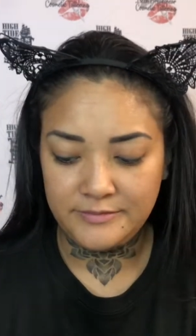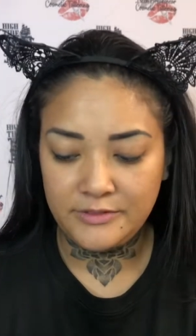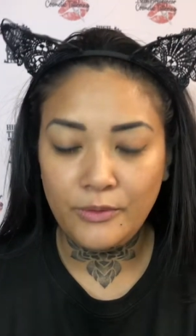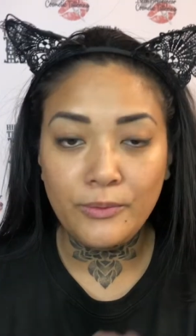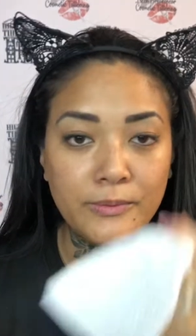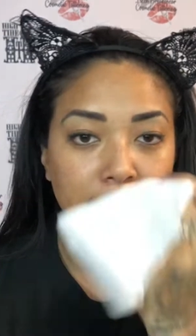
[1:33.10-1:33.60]

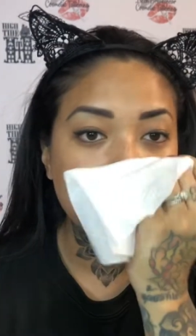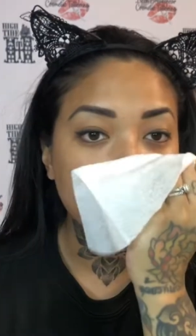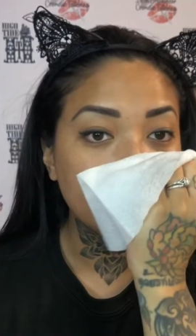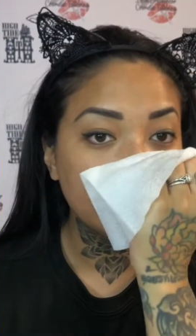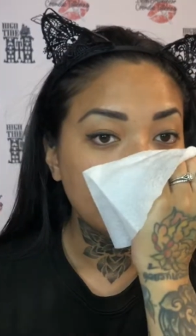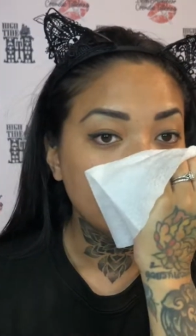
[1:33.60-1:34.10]
Oh,
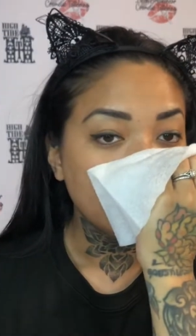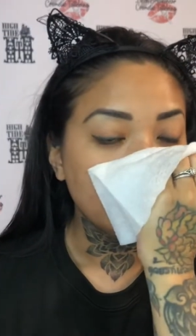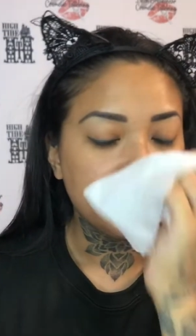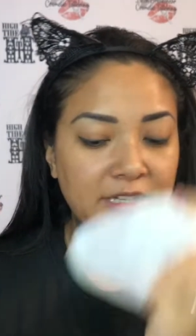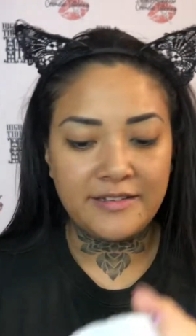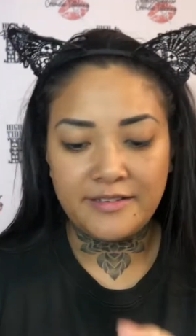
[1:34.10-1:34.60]

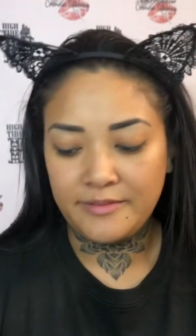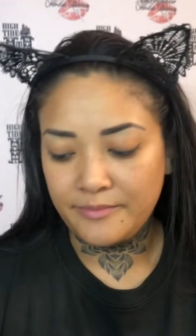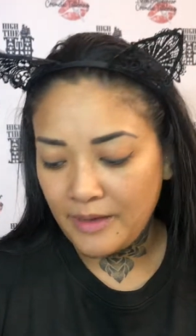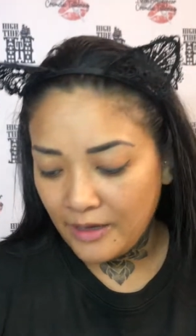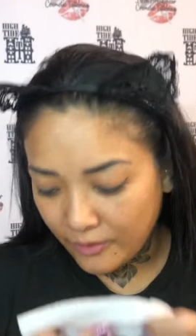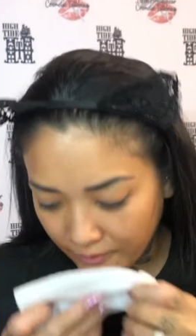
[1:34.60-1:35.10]
they
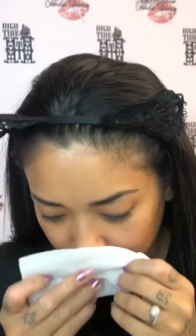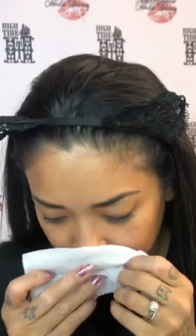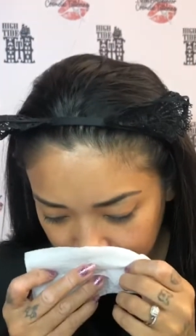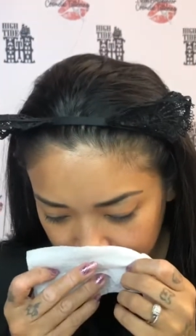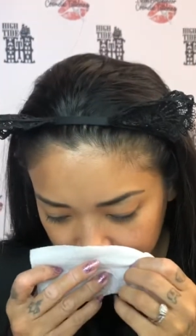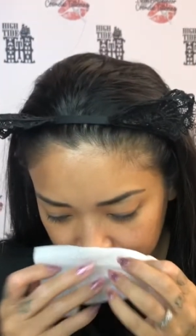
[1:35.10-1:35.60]
smell
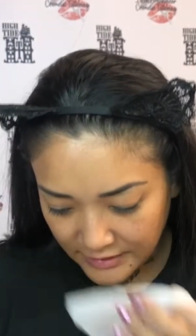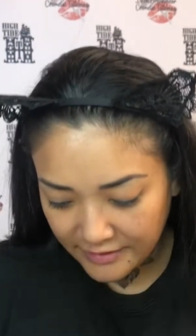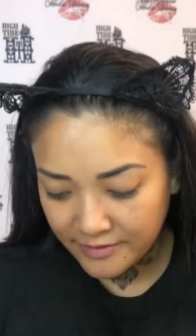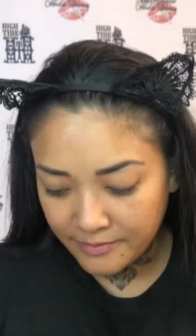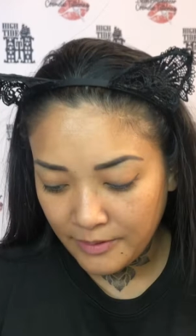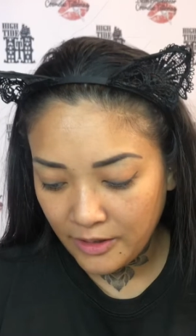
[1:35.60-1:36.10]

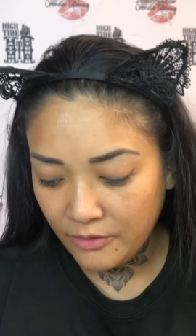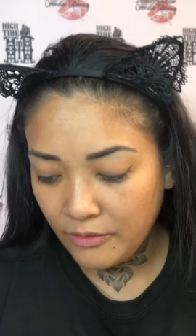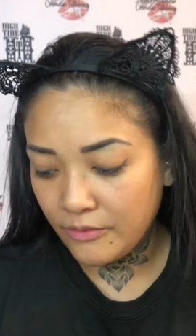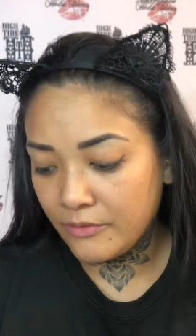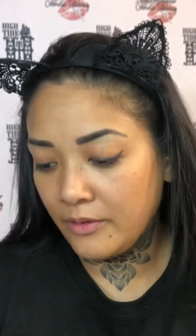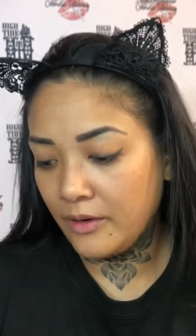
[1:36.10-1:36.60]

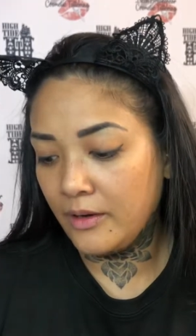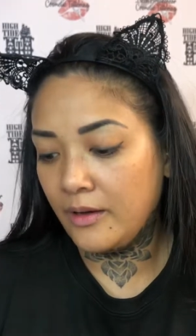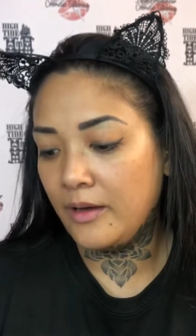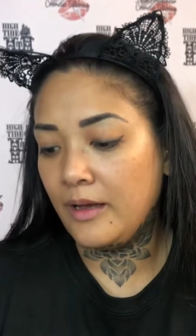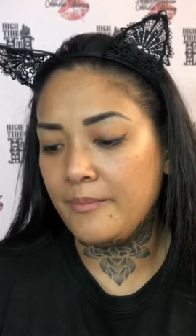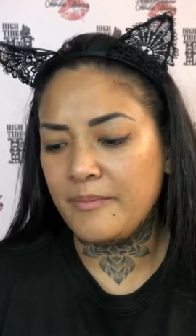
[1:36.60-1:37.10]

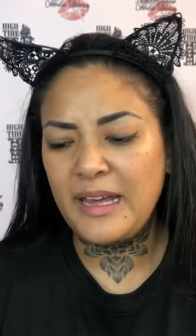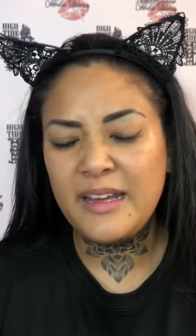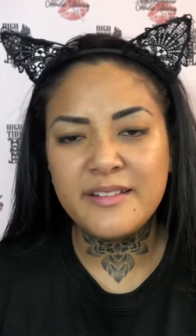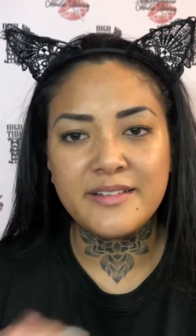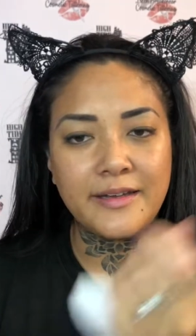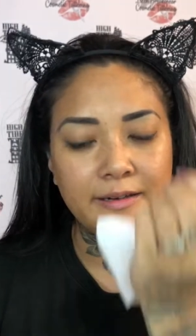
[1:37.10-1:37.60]

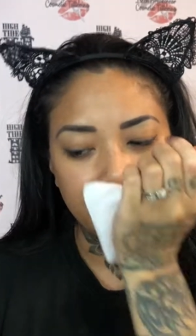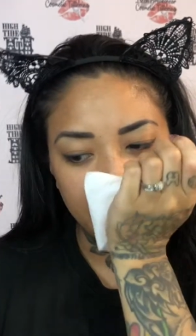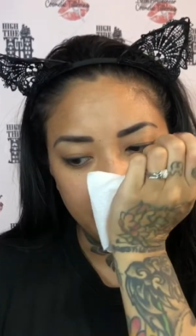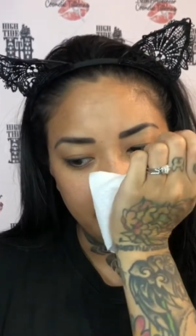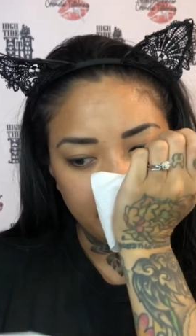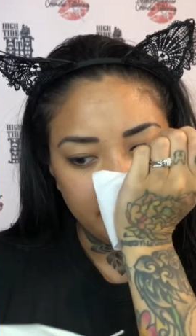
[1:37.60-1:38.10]
amazing.
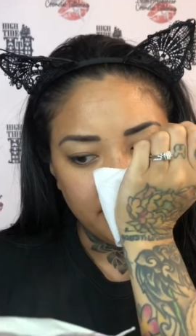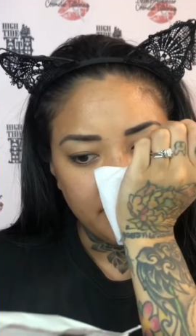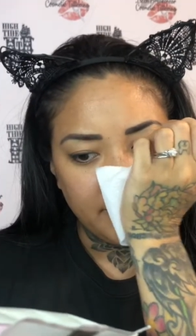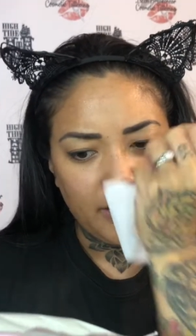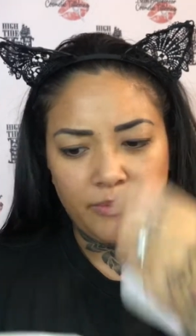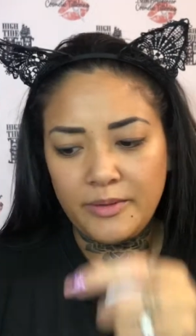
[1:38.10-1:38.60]

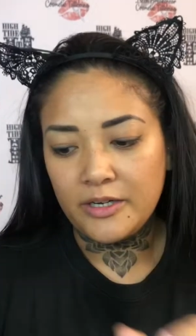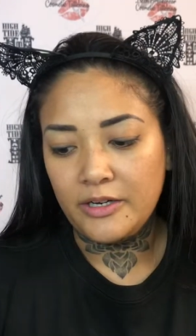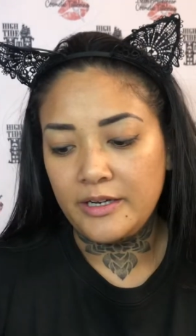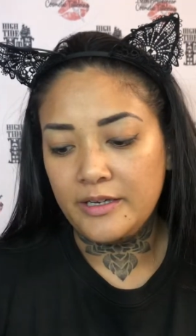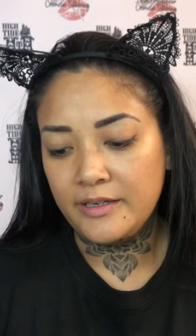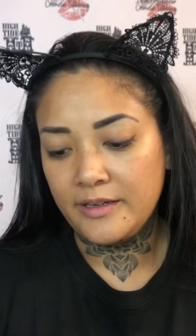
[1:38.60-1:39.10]
Oh my god,
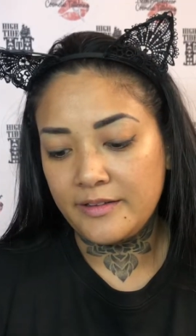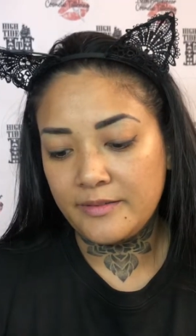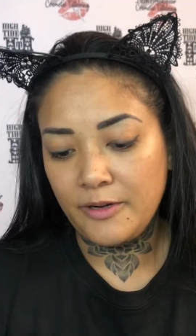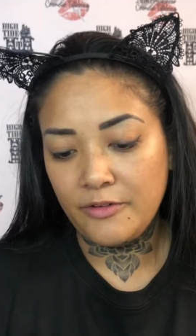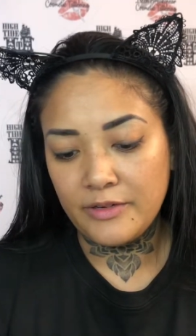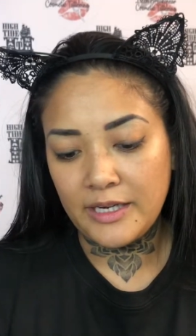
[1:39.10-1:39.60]
they
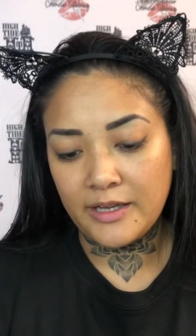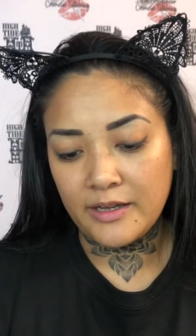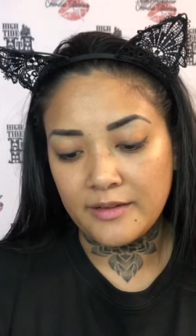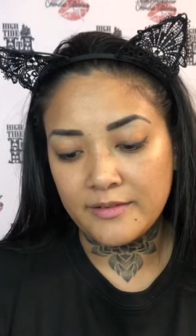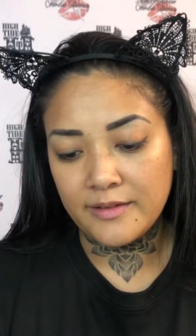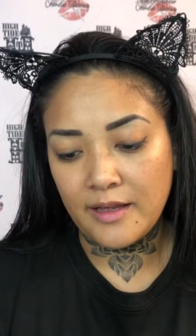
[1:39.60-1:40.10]
smell really
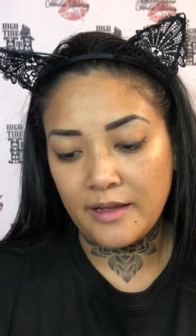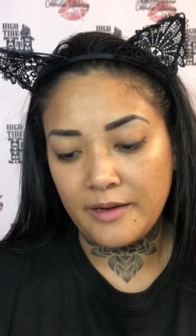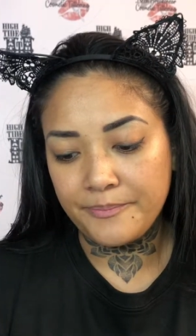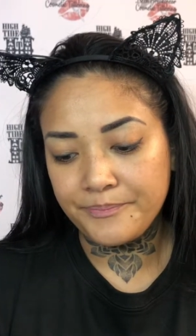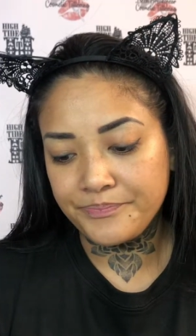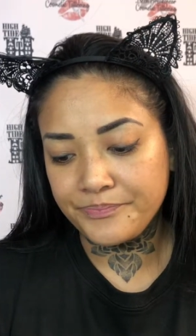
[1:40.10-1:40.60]
good. So
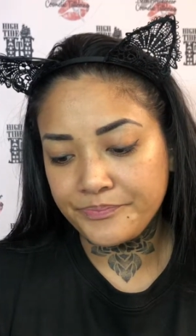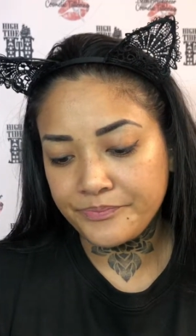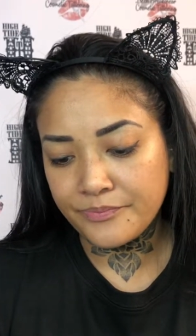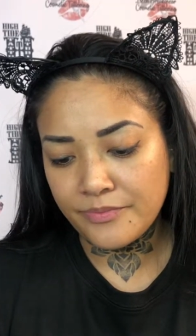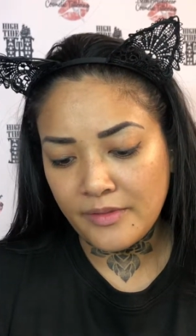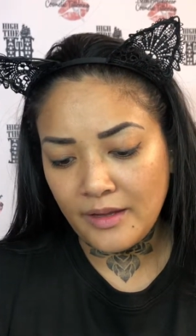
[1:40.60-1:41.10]

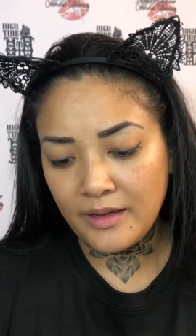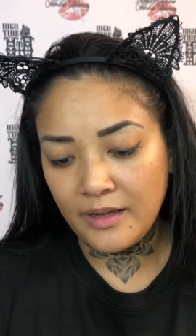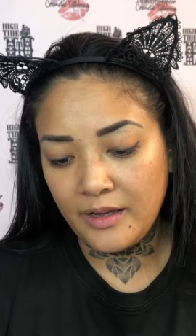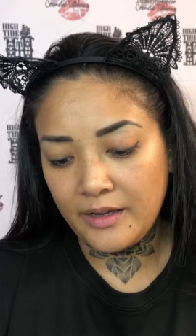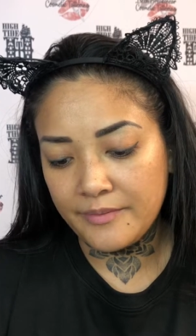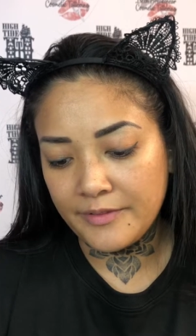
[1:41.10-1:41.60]

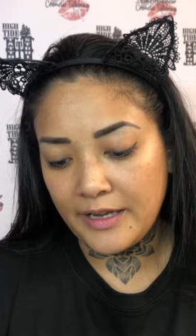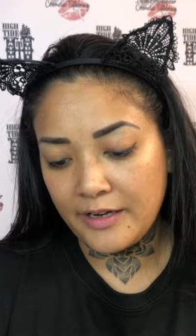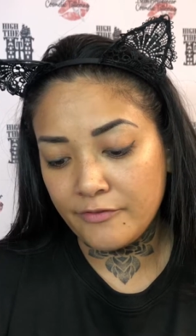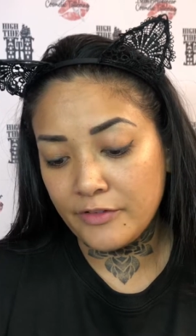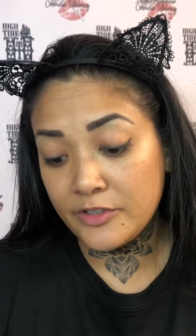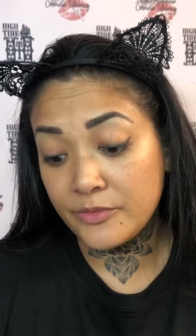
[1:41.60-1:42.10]
they're
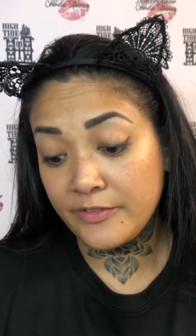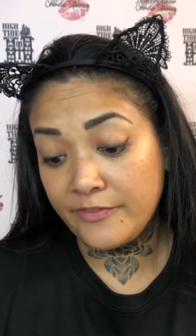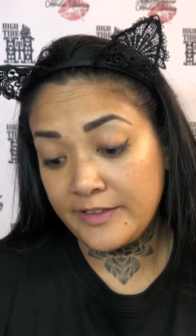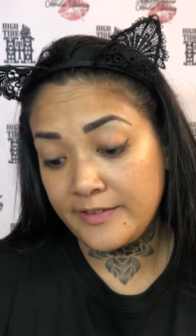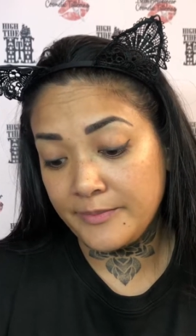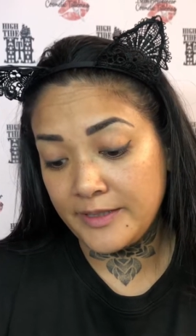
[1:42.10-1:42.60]
enriched with
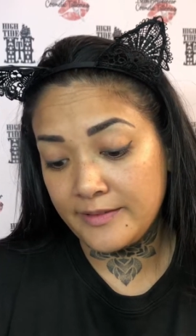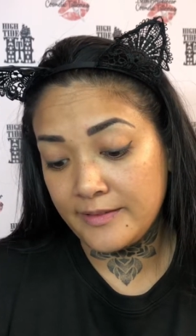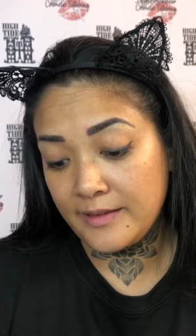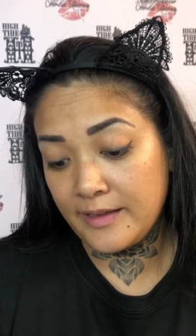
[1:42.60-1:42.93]
vitamin